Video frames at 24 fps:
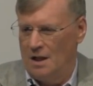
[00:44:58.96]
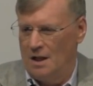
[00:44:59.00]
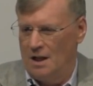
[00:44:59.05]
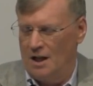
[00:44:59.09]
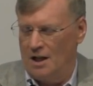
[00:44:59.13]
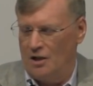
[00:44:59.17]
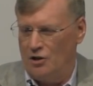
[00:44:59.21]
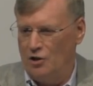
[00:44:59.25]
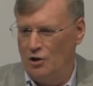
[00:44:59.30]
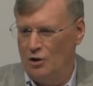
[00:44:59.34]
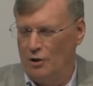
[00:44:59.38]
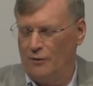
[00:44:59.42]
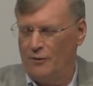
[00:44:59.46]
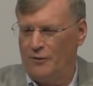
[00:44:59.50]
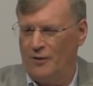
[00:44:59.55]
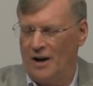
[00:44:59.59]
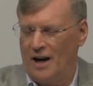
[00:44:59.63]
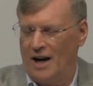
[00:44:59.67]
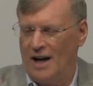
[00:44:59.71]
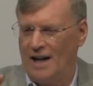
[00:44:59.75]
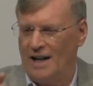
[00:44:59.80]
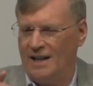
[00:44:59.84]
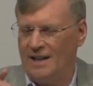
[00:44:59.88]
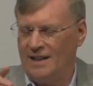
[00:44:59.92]
And you'll
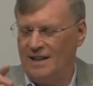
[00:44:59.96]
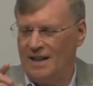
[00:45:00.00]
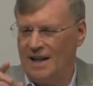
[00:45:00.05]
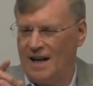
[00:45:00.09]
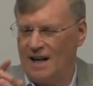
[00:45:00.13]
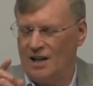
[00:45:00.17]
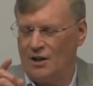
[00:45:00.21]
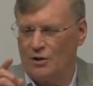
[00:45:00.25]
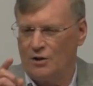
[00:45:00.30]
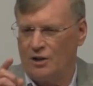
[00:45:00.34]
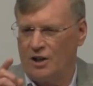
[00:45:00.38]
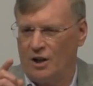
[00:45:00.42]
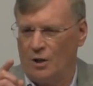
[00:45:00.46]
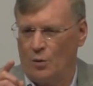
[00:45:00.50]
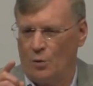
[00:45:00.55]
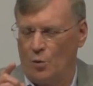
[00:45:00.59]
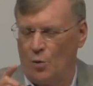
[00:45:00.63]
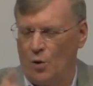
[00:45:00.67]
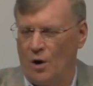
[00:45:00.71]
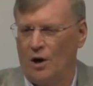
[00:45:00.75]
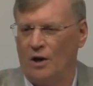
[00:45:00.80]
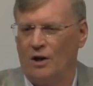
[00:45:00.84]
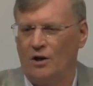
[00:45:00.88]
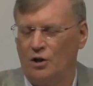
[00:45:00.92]
find, I don't care
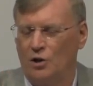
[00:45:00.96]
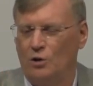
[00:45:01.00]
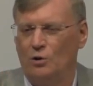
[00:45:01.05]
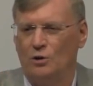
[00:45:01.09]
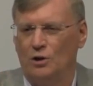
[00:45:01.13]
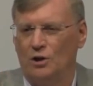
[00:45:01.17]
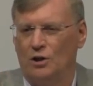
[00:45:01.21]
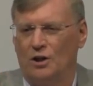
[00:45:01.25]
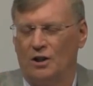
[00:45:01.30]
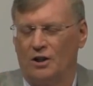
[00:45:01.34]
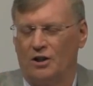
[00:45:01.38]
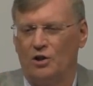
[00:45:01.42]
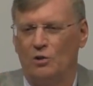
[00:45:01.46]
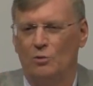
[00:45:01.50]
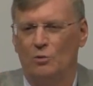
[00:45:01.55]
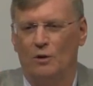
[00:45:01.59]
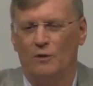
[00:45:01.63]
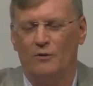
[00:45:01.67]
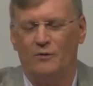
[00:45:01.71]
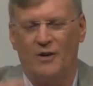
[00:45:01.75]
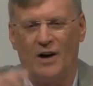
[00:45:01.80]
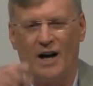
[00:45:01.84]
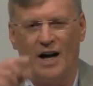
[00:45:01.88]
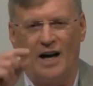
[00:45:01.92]
where you look, you
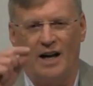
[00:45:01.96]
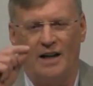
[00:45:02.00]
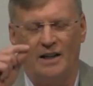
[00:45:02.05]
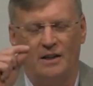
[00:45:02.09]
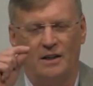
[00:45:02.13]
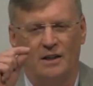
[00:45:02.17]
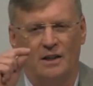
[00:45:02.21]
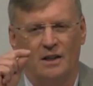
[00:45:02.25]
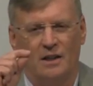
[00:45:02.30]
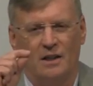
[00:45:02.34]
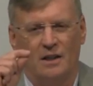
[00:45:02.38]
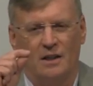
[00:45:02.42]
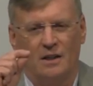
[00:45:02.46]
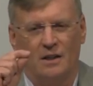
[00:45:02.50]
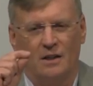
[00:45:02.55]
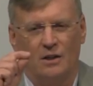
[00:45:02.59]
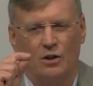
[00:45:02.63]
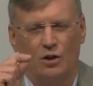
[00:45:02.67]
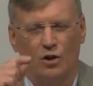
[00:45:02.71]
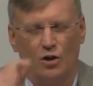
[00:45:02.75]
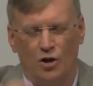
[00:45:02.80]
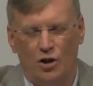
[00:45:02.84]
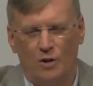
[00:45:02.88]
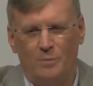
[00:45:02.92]
will find
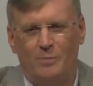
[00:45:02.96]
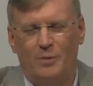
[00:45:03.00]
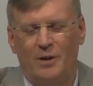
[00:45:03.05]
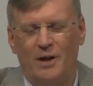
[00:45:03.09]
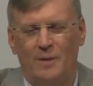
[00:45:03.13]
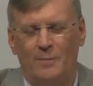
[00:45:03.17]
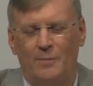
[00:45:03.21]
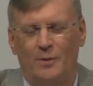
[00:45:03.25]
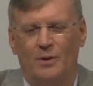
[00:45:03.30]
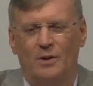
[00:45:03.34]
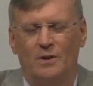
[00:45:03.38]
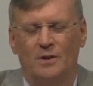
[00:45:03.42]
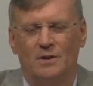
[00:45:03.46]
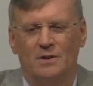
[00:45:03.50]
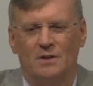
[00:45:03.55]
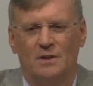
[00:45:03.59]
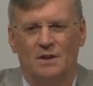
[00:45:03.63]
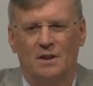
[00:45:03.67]
good people